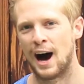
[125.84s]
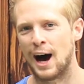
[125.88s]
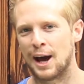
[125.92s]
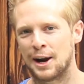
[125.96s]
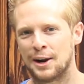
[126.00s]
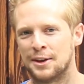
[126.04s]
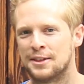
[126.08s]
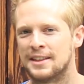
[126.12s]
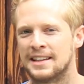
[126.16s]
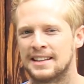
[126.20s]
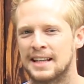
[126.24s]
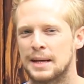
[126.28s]
I
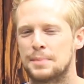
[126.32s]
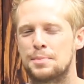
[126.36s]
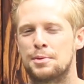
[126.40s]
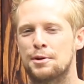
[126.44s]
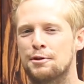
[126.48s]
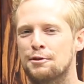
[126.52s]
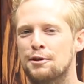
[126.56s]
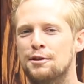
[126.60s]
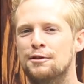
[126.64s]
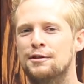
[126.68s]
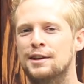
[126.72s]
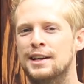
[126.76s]
don't think that
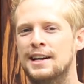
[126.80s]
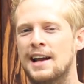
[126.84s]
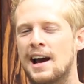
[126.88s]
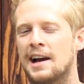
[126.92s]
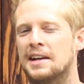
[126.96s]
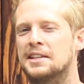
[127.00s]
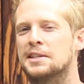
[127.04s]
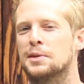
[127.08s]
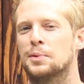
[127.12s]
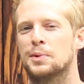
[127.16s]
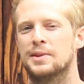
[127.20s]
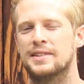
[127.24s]
Peruvian
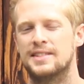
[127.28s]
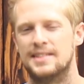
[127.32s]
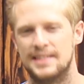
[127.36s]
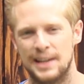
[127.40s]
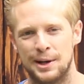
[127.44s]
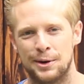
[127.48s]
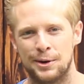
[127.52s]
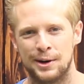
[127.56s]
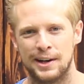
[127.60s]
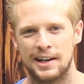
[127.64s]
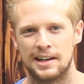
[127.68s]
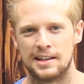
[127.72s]
actor was
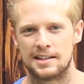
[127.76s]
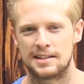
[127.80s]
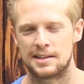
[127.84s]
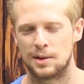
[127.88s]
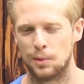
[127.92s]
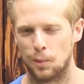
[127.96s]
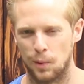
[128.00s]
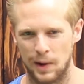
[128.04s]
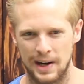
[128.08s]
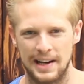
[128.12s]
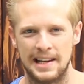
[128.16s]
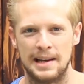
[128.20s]
serious
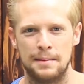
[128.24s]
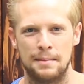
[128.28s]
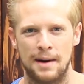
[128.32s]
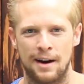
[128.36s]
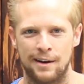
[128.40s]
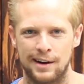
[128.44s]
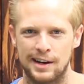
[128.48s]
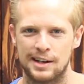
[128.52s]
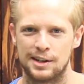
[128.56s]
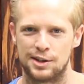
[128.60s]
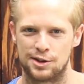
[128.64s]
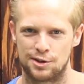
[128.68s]
when he
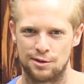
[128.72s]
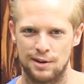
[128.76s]
married a